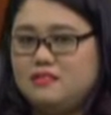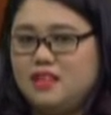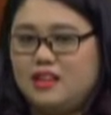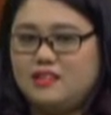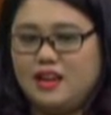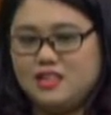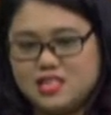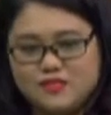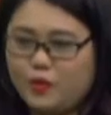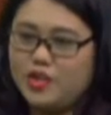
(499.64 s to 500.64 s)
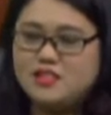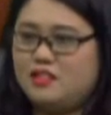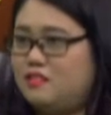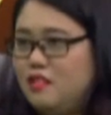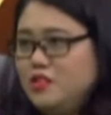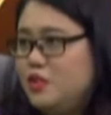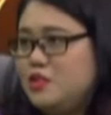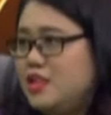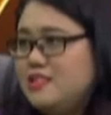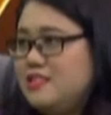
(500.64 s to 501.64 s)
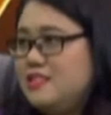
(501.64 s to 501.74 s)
then I just focus on those things.